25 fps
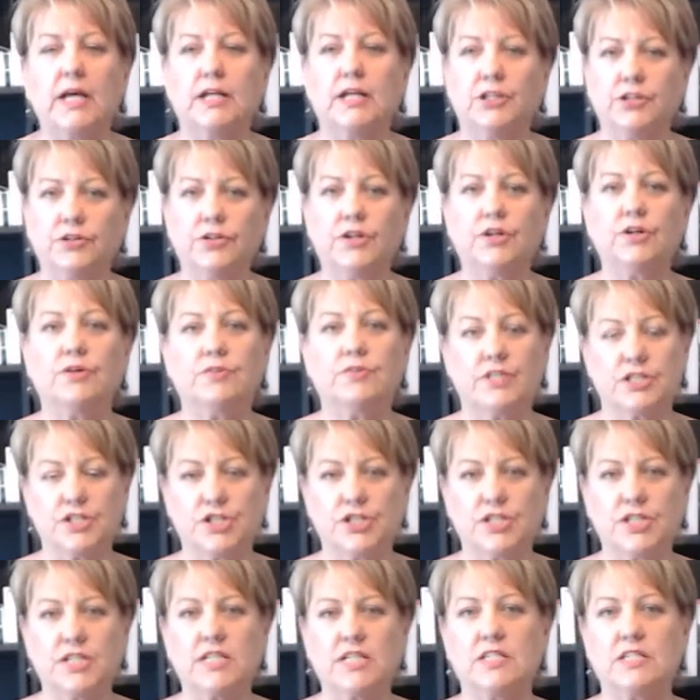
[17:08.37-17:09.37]
You know that
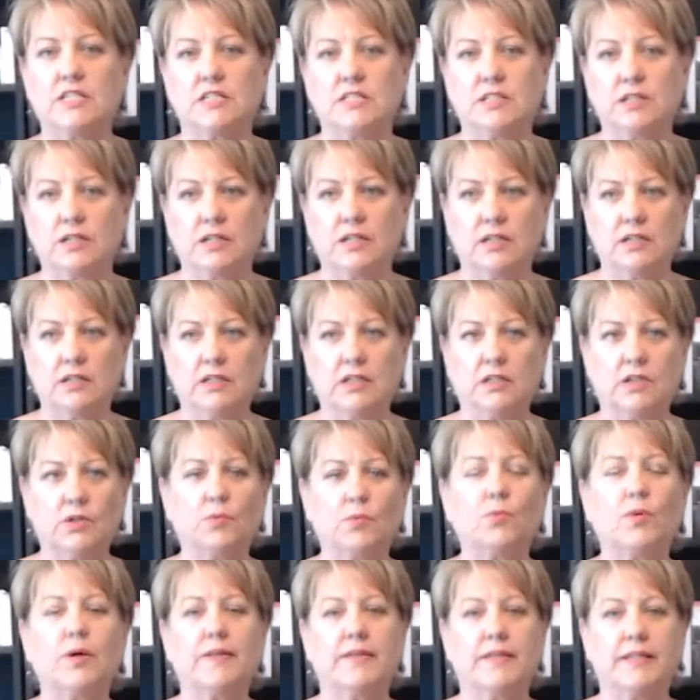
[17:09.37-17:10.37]
she's the
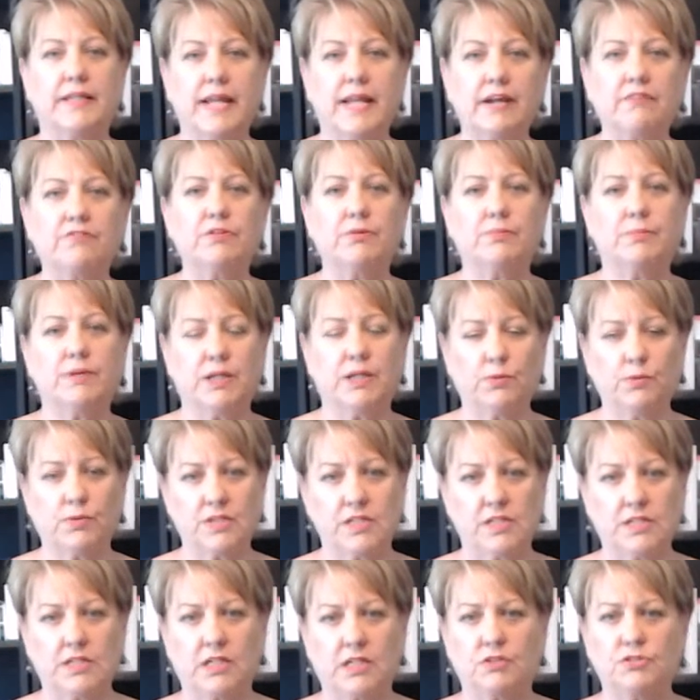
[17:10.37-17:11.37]
one that everybody
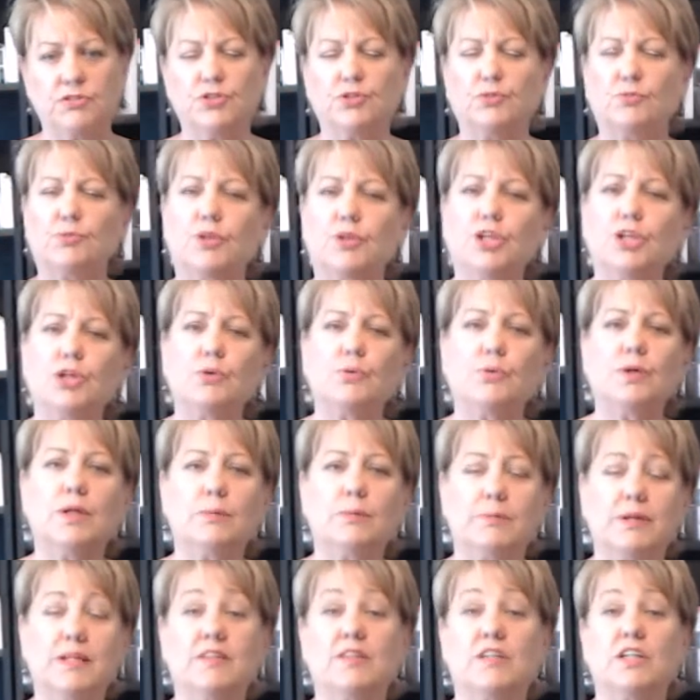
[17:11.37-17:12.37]
wants to go to. Well, you want to
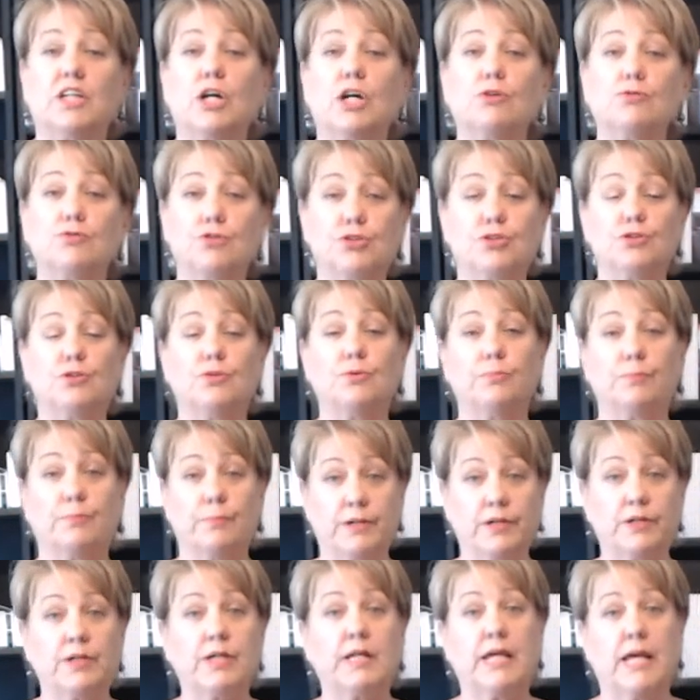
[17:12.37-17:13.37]
be the go-to
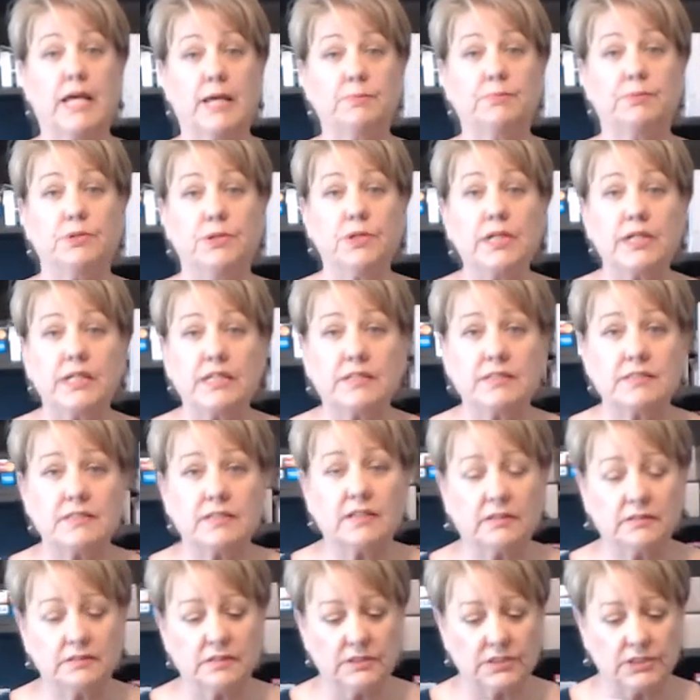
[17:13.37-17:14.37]
Mary Kay beauty
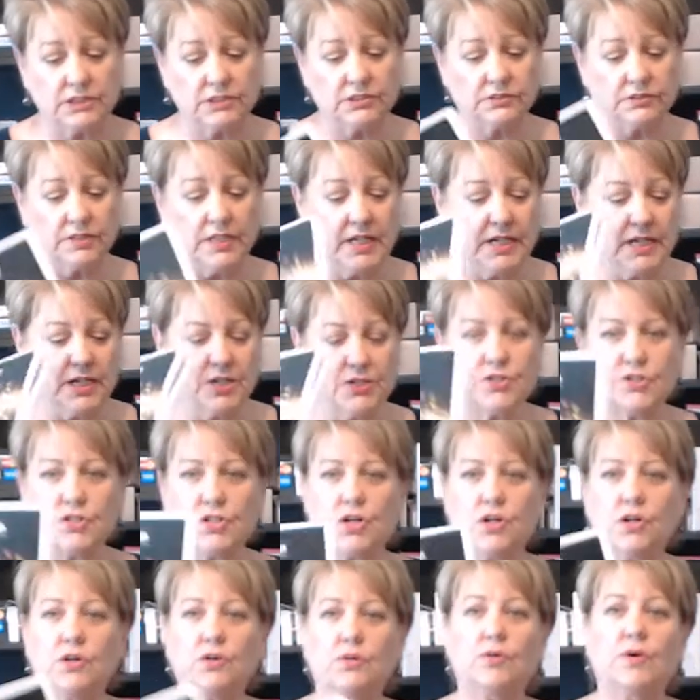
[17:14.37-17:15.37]
consultant too.
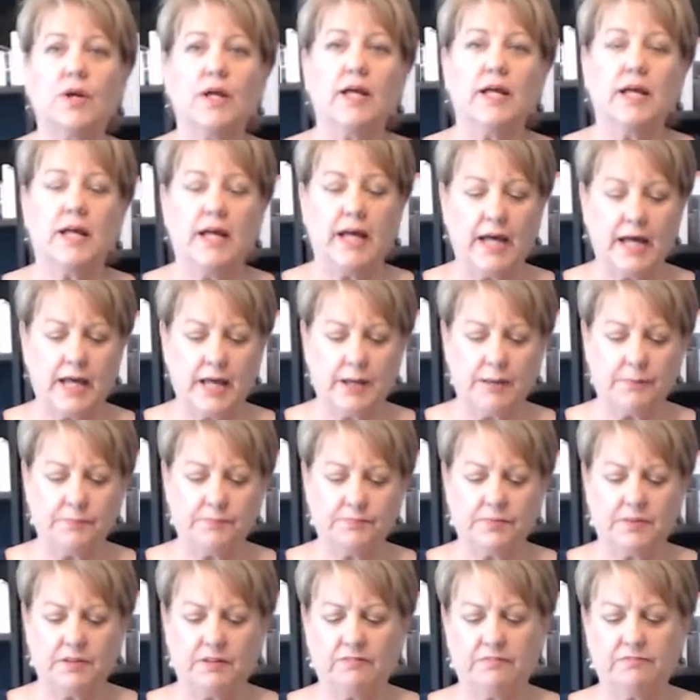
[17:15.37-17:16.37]
So
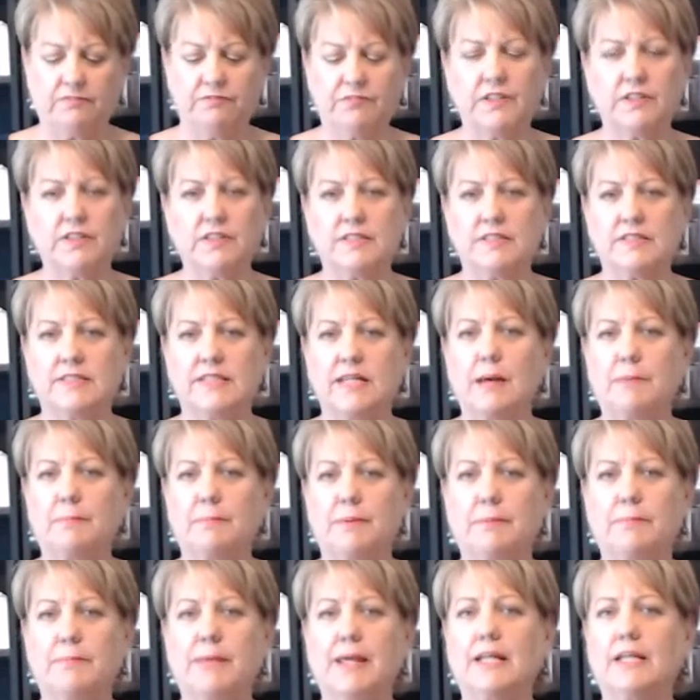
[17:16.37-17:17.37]
fill this up
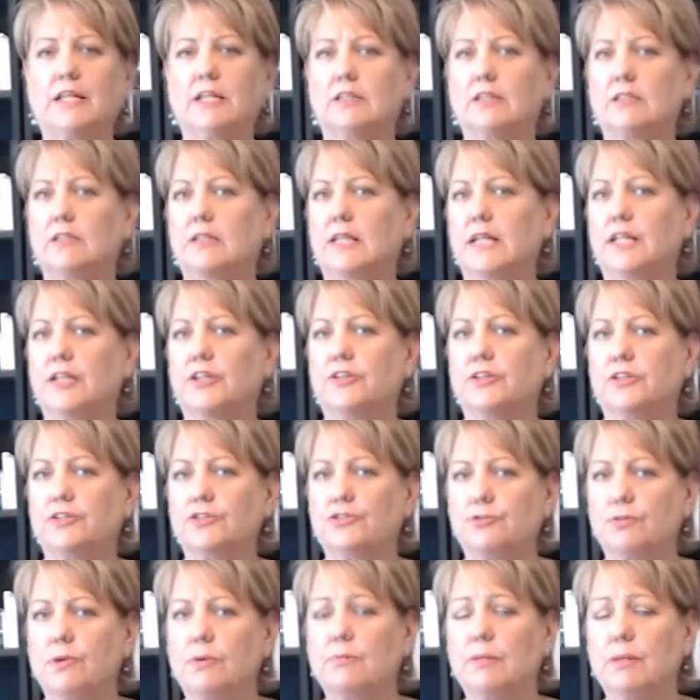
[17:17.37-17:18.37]
and make it look like you're
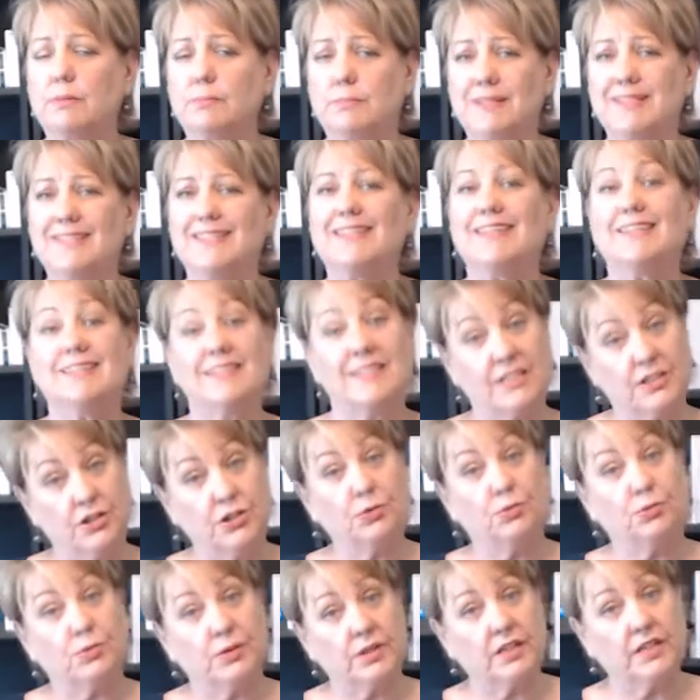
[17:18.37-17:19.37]
extremely busy until
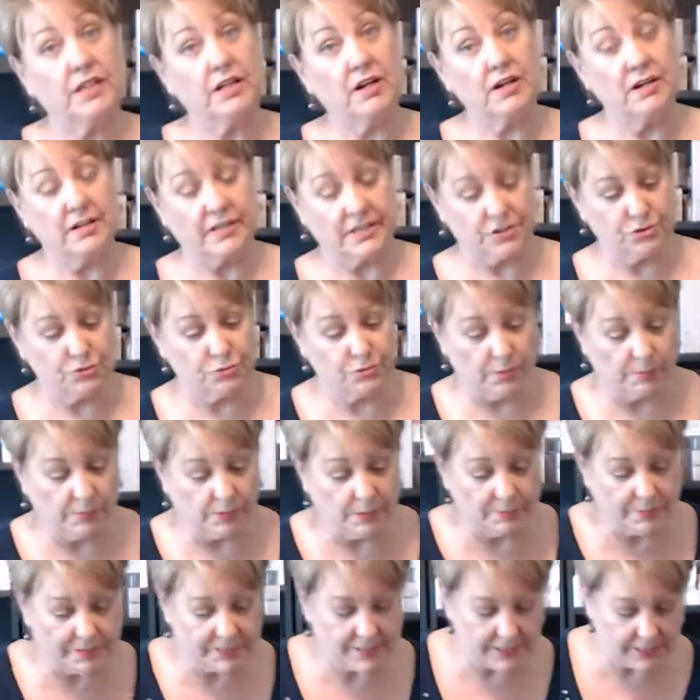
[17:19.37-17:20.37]
you really are extremely
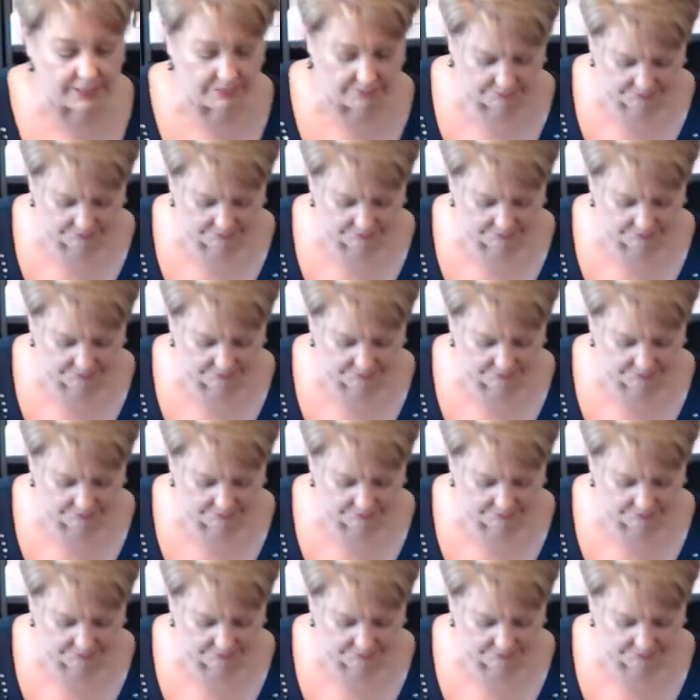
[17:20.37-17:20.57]
busy.